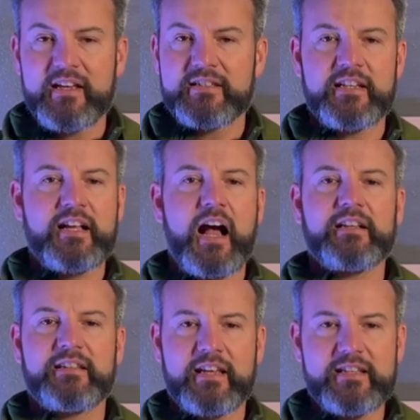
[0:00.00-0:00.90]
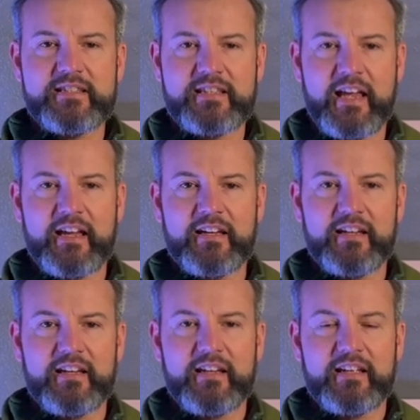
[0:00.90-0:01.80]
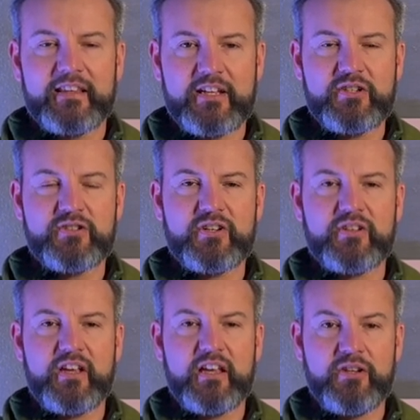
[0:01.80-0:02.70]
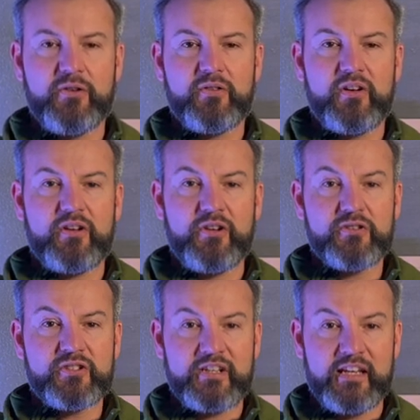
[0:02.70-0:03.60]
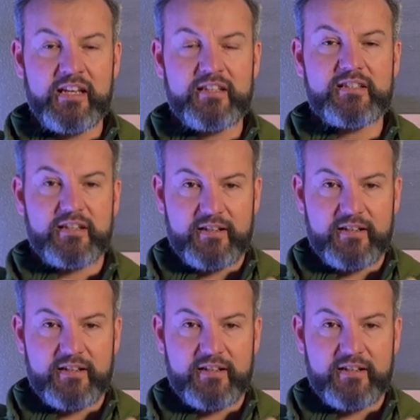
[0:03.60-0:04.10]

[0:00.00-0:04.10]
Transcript: See, God did say that you should you you should eat